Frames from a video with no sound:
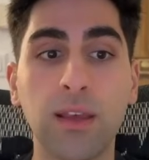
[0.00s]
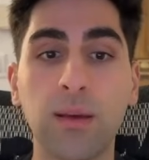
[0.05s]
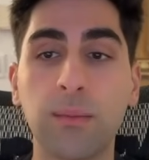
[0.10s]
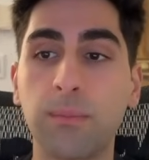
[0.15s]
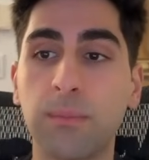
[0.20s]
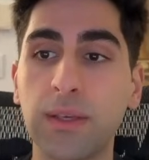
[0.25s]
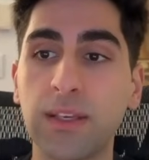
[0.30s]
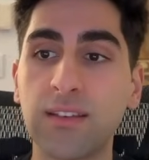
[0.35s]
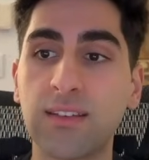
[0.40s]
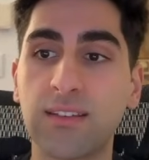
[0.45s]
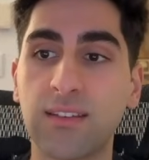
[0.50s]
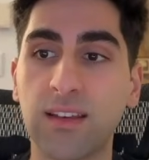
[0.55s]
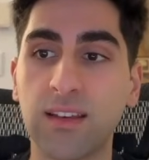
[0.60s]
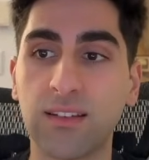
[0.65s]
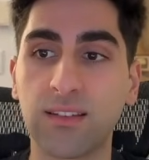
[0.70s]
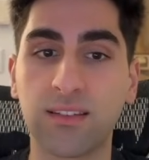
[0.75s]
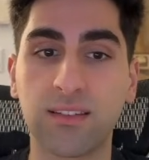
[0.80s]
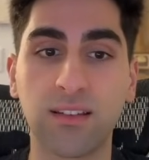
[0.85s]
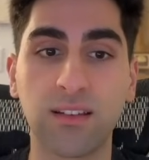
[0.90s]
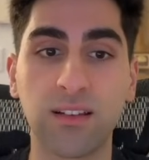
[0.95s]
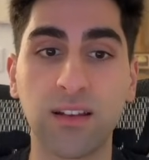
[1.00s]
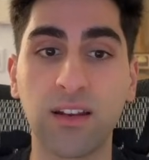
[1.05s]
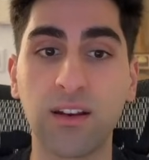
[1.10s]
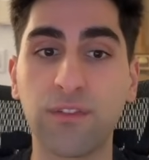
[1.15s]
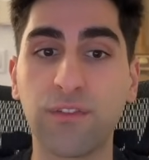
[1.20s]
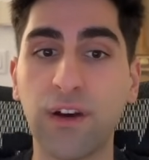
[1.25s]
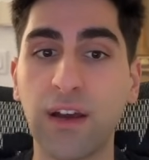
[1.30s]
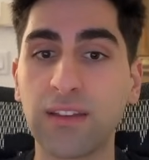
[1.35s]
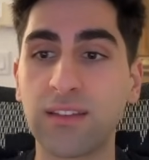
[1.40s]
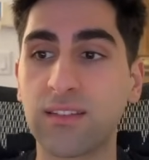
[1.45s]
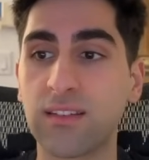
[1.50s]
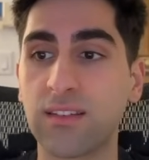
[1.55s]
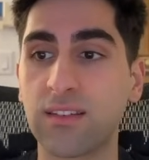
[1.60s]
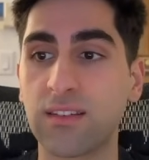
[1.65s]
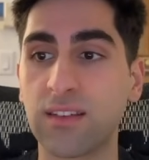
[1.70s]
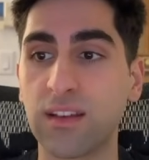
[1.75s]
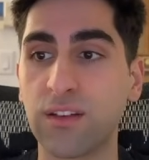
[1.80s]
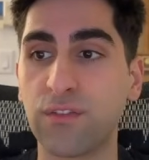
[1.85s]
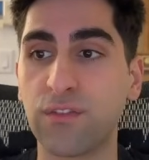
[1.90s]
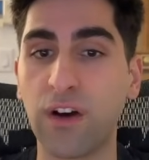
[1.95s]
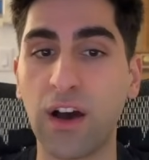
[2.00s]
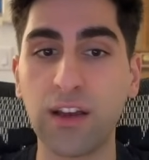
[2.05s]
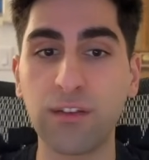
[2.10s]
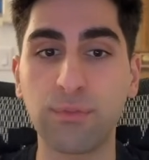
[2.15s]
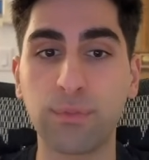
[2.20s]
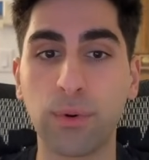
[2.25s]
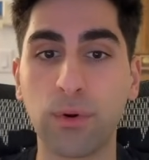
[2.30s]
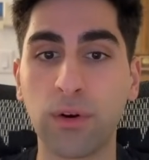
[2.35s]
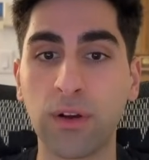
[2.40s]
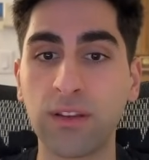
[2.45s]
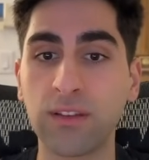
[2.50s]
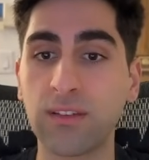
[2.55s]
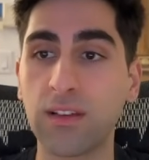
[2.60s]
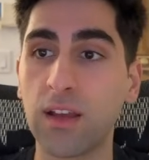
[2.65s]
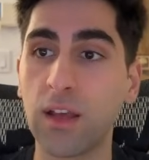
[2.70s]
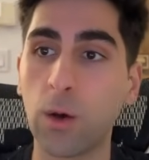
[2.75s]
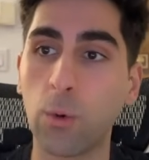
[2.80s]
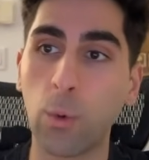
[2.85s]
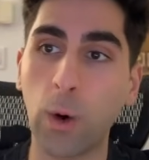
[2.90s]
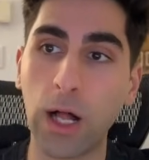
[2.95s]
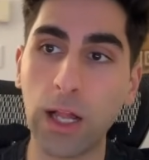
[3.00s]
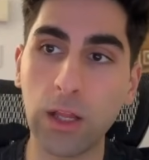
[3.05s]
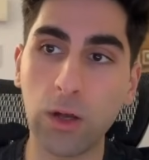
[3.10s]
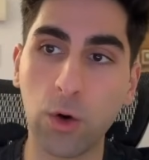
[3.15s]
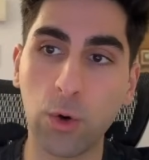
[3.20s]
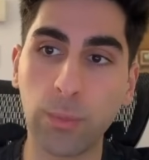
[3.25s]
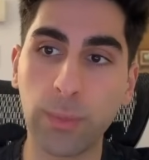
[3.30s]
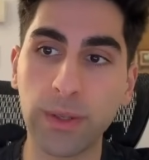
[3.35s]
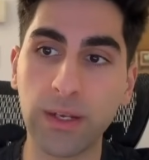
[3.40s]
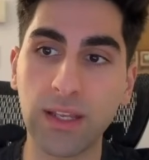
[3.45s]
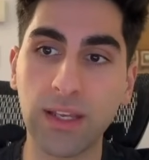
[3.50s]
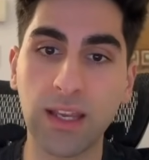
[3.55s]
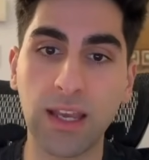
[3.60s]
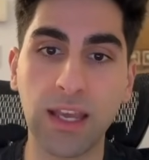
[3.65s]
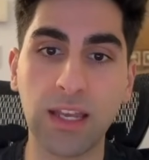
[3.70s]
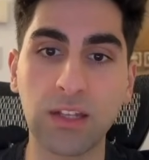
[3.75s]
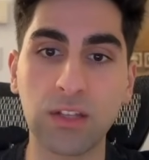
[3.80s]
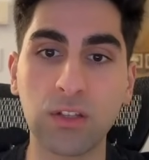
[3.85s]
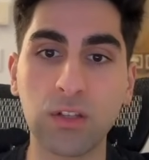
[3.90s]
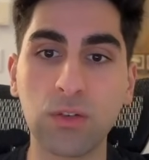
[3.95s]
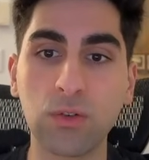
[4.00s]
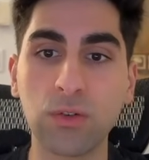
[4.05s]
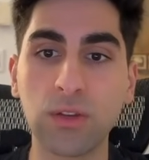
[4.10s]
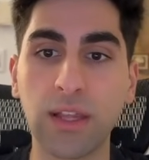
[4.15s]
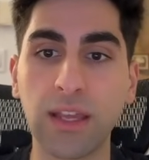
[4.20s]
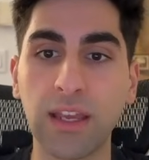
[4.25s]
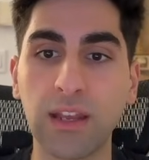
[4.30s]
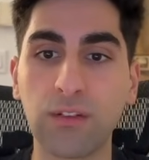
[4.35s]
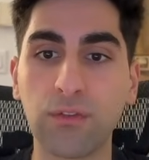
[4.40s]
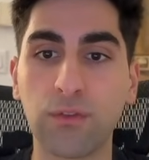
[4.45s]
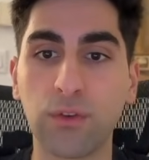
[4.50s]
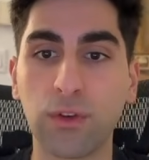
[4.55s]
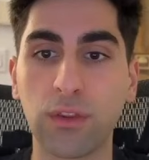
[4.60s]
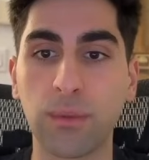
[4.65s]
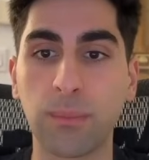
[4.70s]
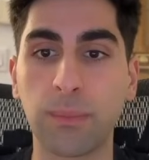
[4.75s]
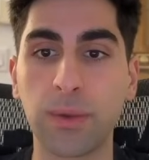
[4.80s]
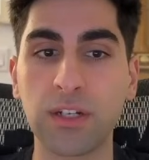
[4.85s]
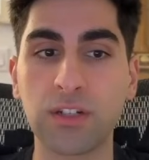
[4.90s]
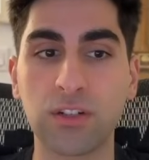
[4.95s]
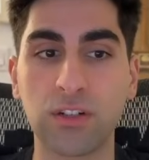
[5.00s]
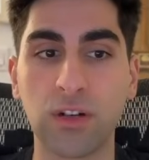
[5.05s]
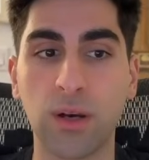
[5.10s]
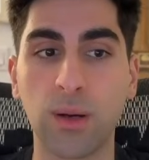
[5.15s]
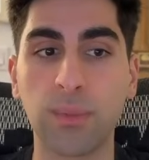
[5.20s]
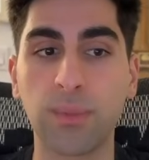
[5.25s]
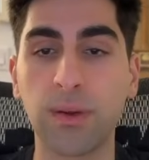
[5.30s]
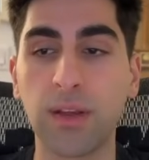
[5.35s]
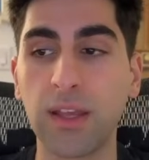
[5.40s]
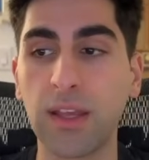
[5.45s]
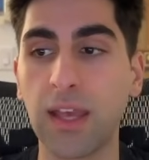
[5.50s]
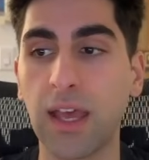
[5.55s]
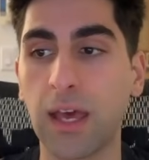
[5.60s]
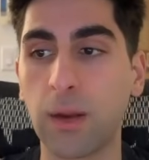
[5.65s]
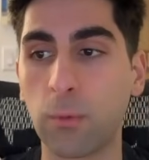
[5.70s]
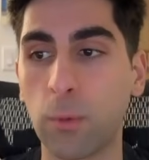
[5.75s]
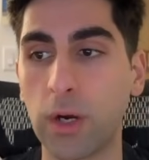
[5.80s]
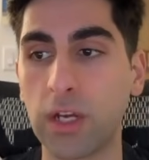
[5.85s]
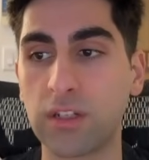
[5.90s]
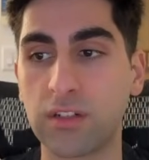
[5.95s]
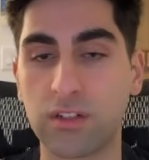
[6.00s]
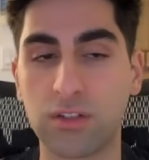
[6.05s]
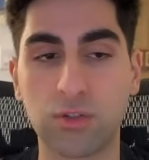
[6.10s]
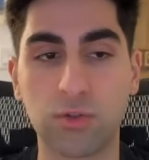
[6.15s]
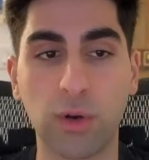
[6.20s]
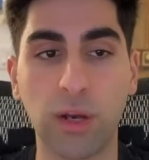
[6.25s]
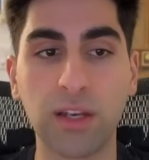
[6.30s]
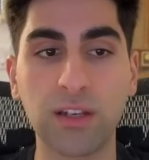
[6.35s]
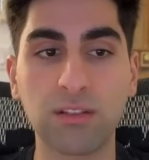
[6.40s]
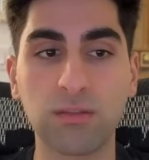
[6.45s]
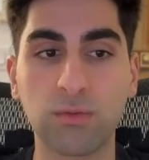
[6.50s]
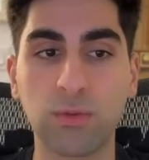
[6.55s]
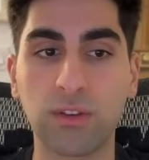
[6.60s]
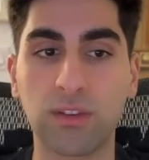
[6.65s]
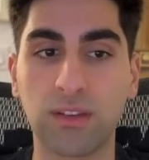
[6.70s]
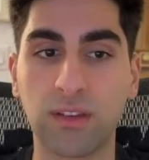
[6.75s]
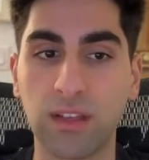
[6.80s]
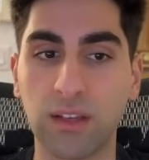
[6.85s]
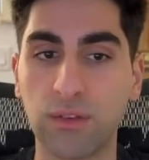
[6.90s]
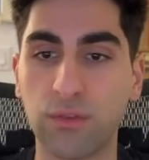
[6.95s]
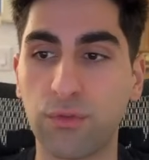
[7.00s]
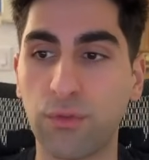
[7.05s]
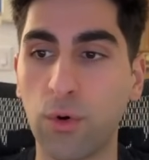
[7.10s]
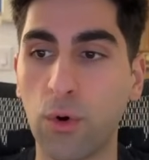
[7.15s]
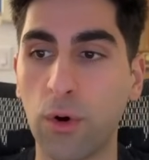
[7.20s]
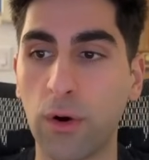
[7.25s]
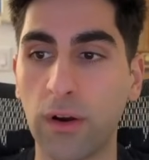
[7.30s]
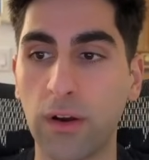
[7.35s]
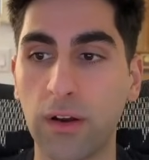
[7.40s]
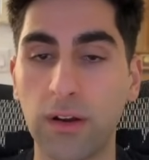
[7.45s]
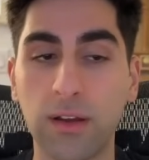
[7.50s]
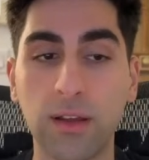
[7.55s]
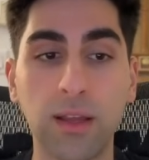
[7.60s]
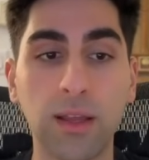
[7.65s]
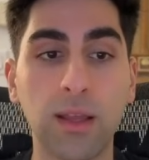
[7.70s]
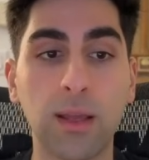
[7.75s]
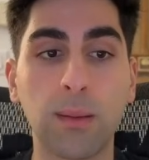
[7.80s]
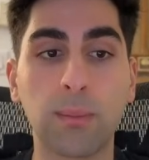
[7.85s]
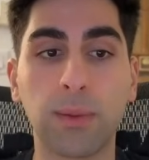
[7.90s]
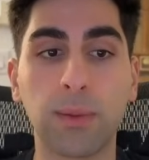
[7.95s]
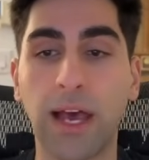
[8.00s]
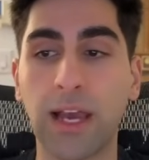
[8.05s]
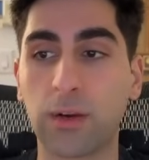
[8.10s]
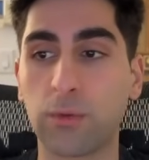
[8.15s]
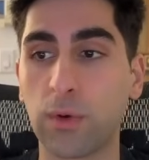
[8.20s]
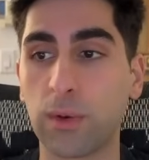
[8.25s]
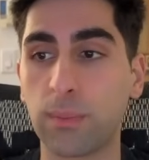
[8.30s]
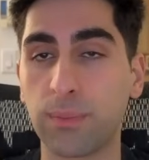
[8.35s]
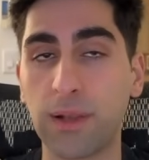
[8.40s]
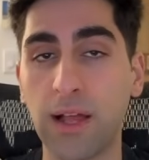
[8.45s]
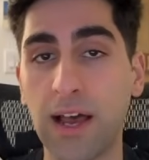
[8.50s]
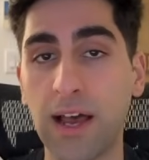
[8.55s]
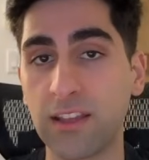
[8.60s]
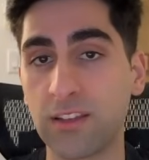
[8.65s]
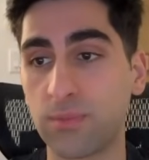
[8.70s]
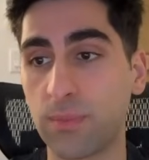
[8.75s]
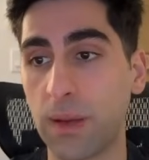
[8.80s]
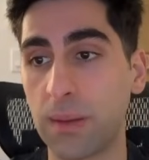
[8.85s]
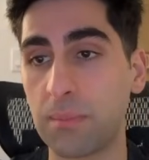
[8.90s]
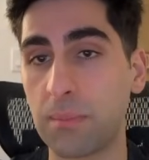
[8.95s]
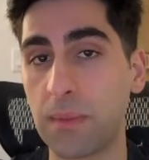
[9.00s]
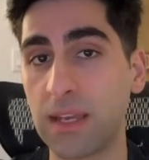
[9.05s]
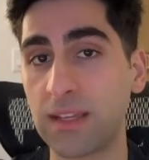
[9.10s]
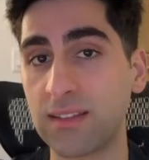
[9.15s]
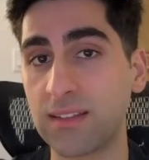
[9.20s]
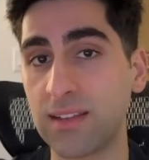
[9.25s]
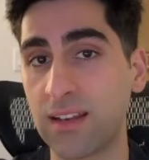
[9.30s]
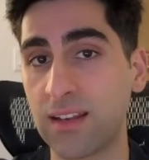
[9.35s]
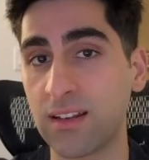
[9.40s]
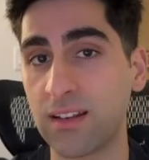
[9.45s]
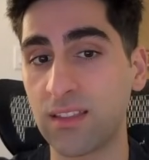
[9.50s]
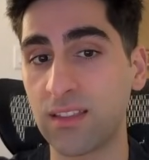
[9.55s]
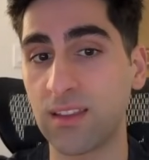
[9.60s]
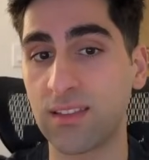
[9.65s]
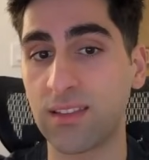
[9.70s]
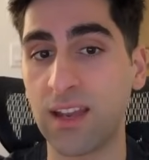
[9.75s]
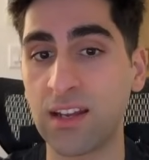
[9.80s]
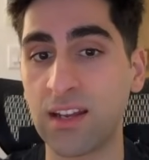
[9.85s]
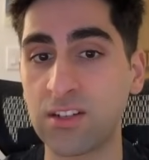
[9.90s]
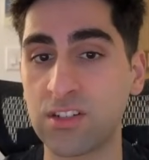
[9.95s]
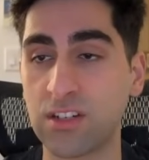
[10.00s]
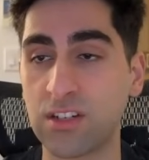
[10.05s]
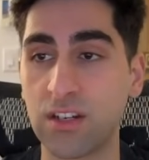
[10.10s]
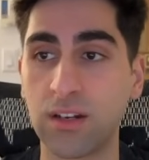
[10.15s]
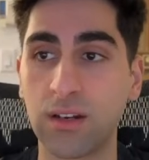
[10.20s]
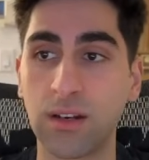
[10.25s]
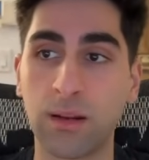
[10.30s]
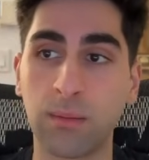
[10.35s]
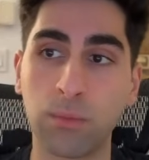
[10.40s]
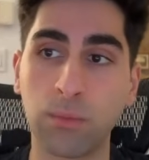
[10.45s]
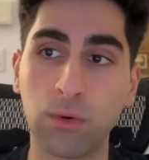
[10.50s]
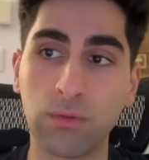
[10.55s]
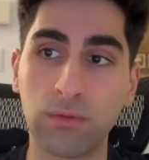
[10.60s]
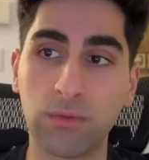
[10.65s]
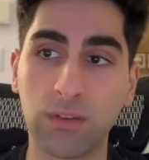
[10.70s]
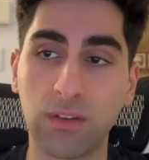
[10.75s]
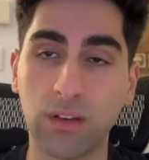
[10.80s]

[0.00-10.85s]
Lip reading: b6 solidifies the c5 point while opening a new lane for the bishop, and white strikes with d4. Black replies by maintaining the tension and moves the